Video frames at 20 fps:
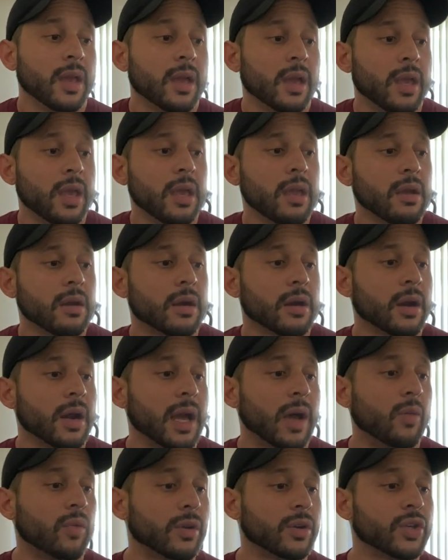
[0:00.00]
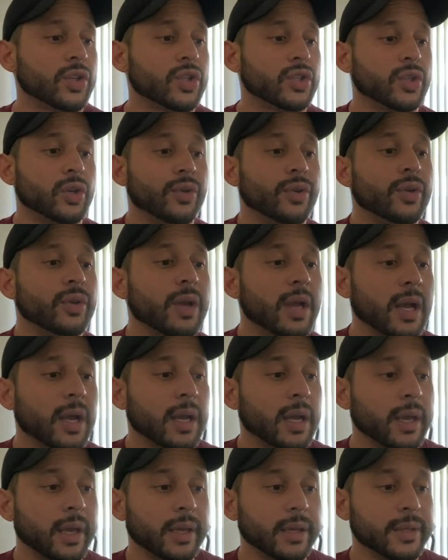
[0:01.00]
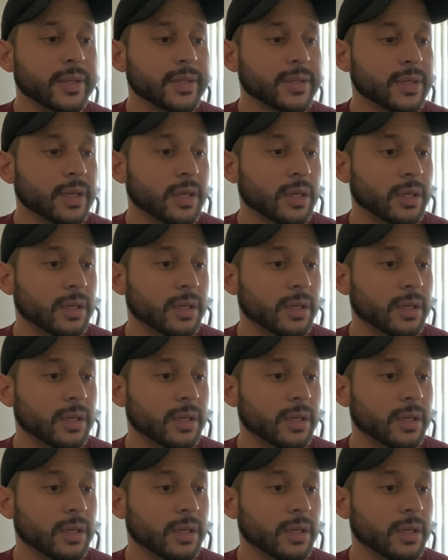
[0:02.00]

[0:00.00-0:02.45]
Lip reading: here I want to show you guys